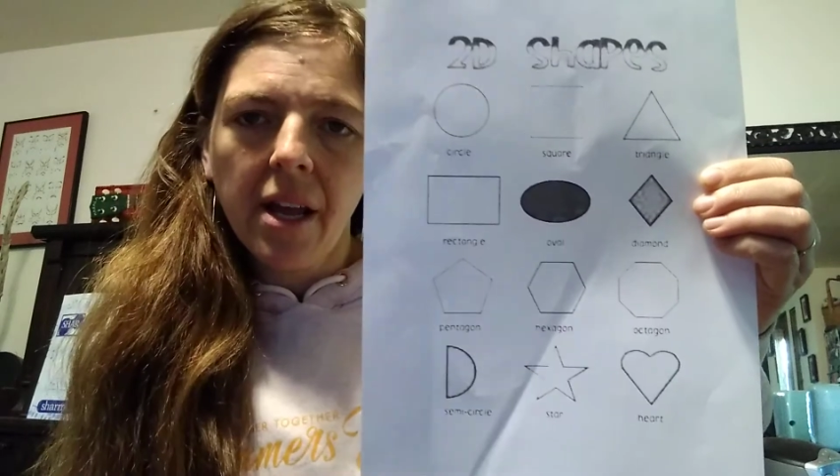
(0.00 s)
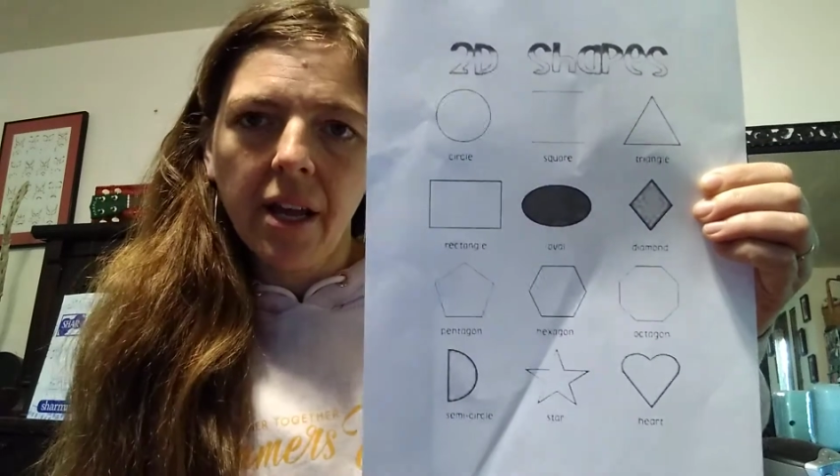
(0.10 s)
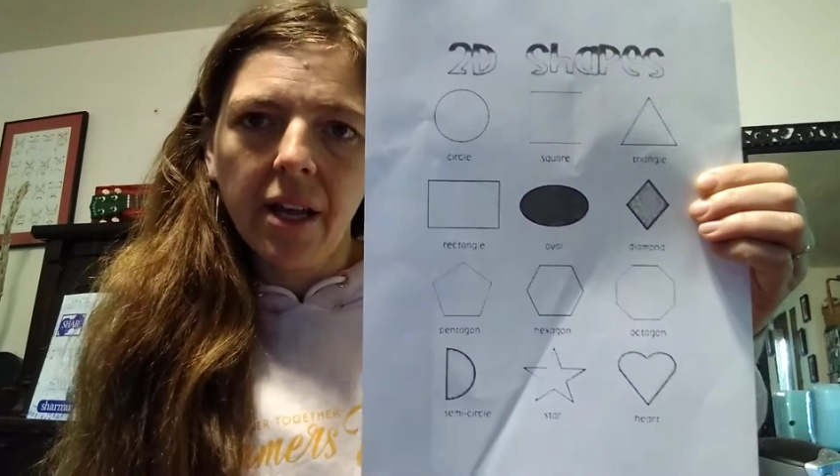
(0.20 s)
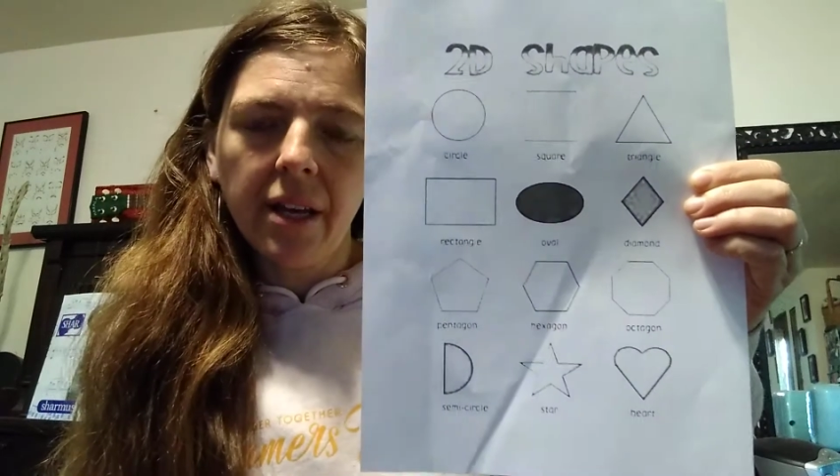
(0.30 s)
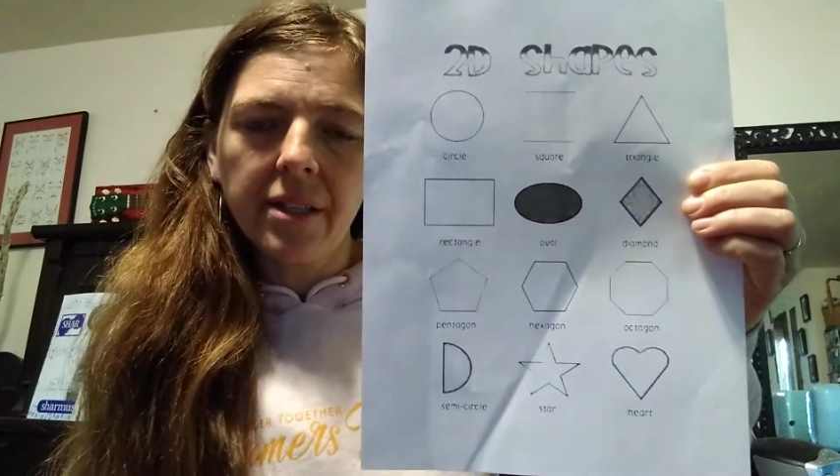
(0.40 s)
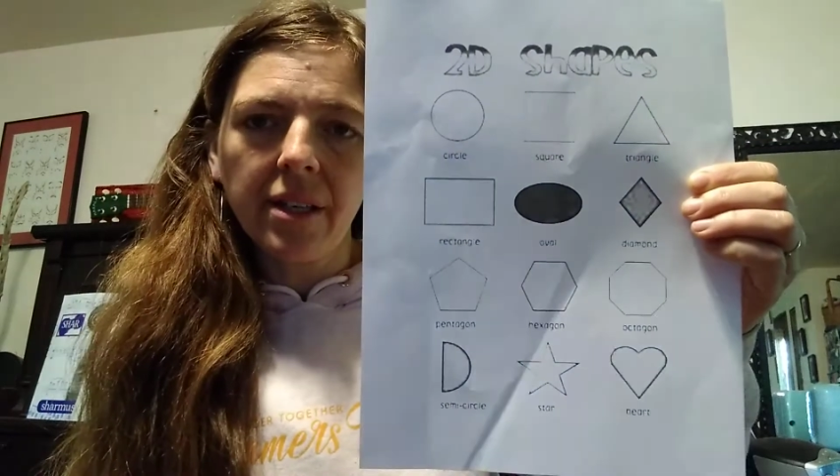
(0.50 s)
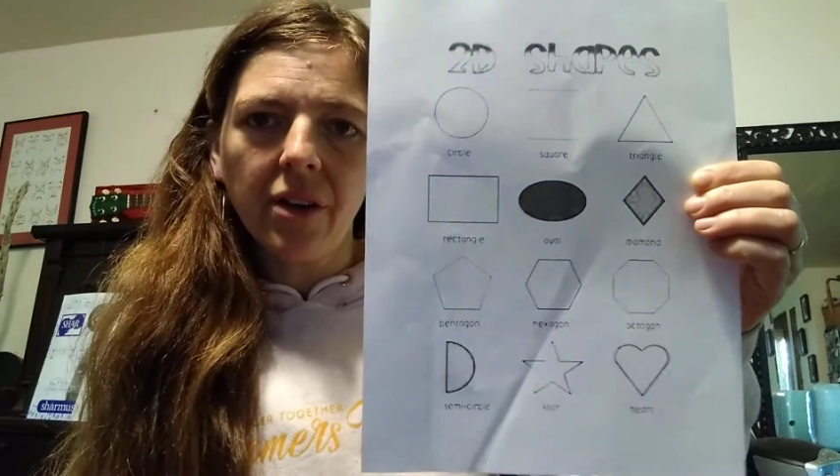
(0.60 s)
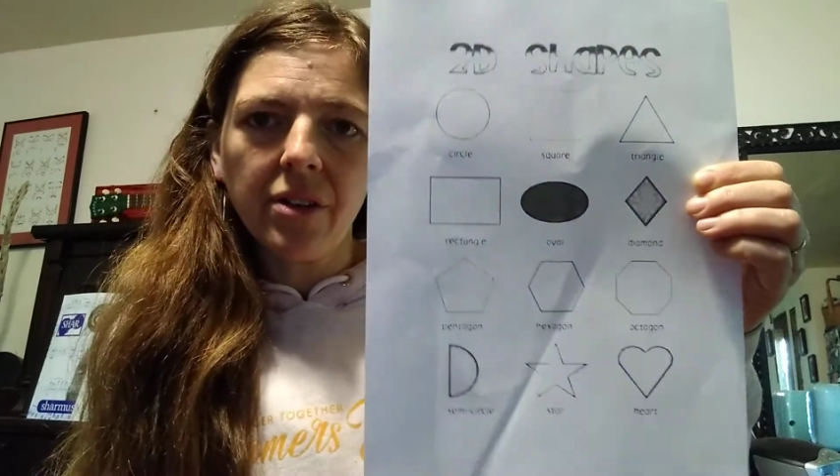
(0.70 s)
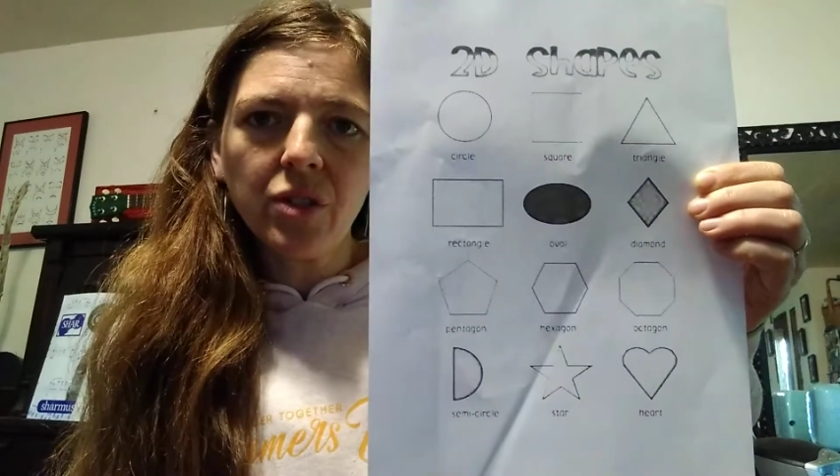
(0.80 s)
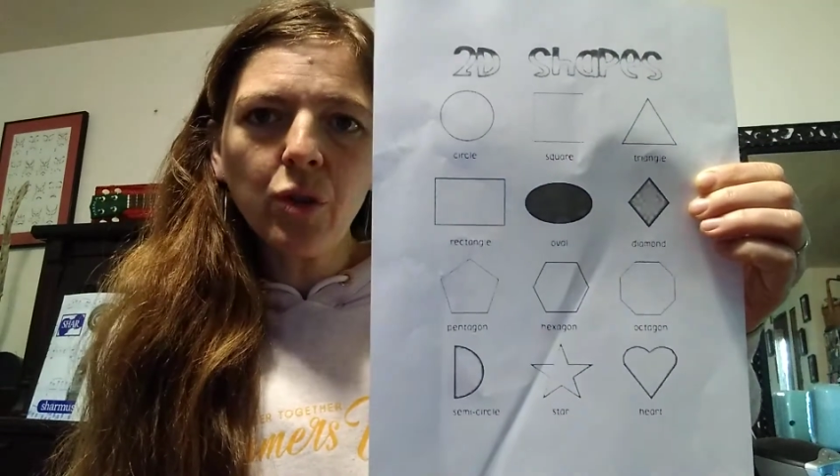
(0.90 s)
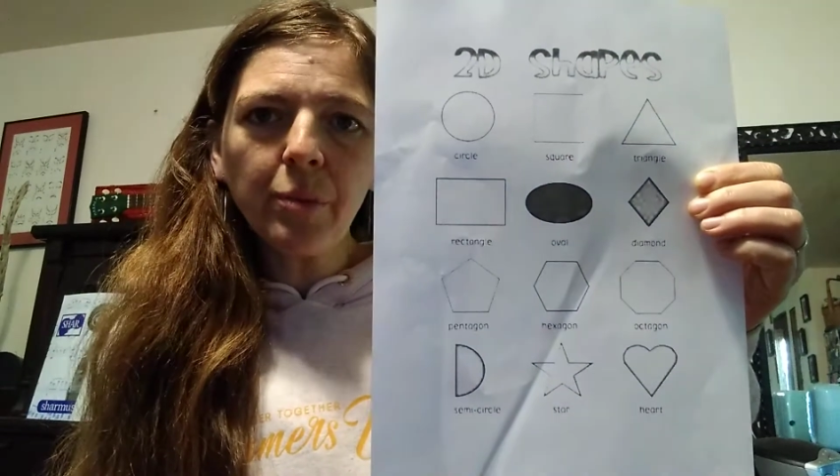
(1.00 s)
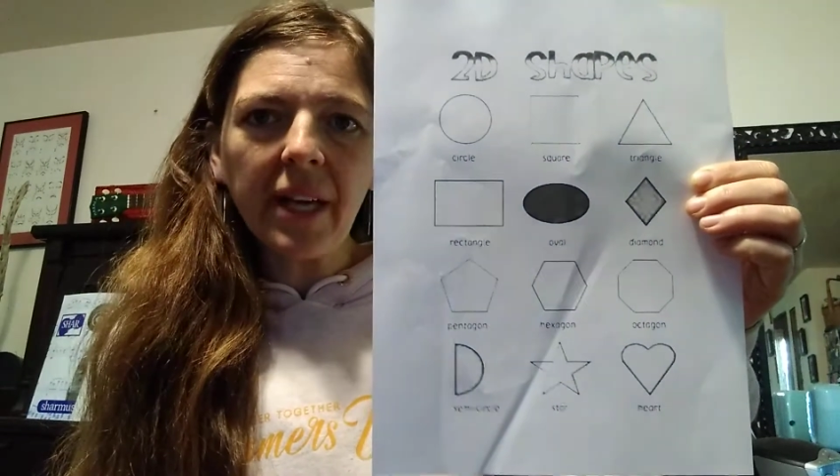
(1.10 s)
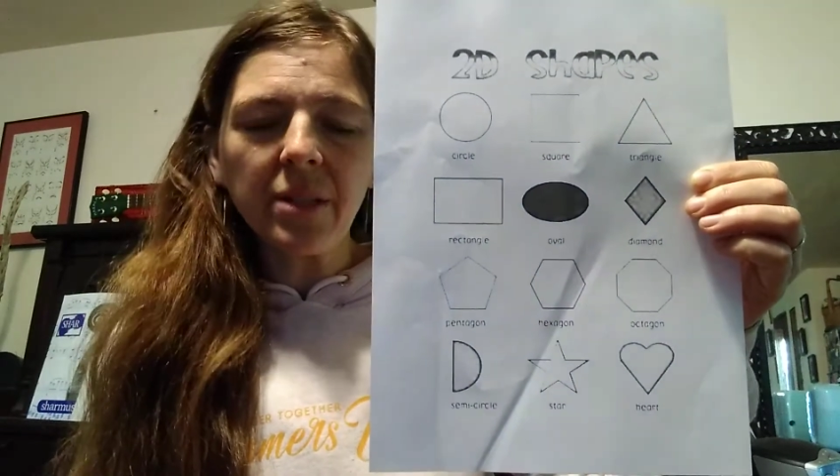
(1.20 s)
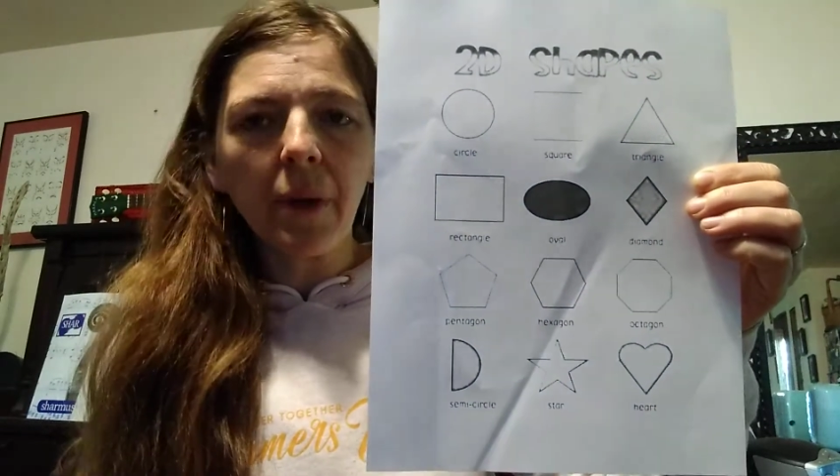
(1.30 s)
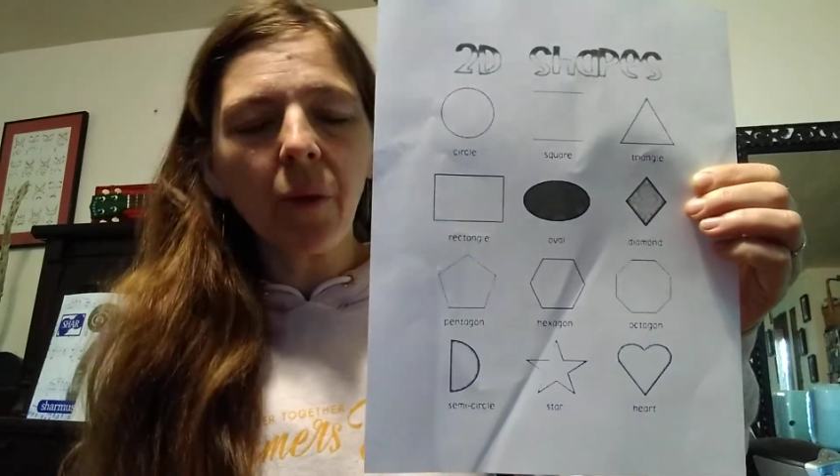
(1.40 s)
And in our Zoom
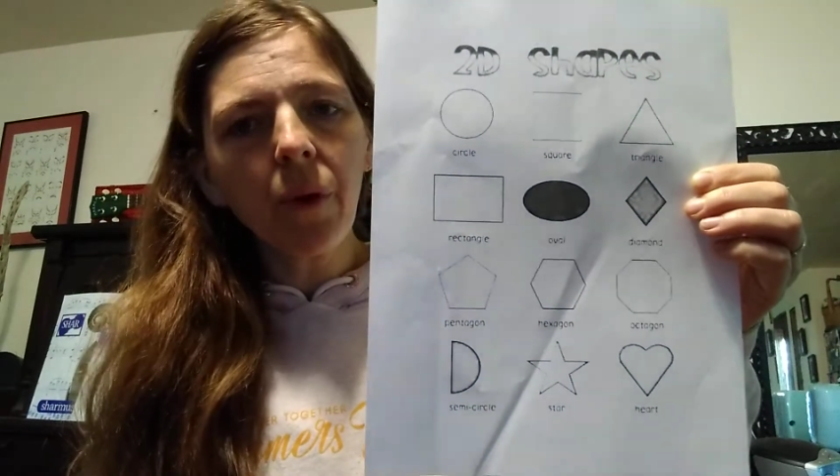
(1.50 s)
last week,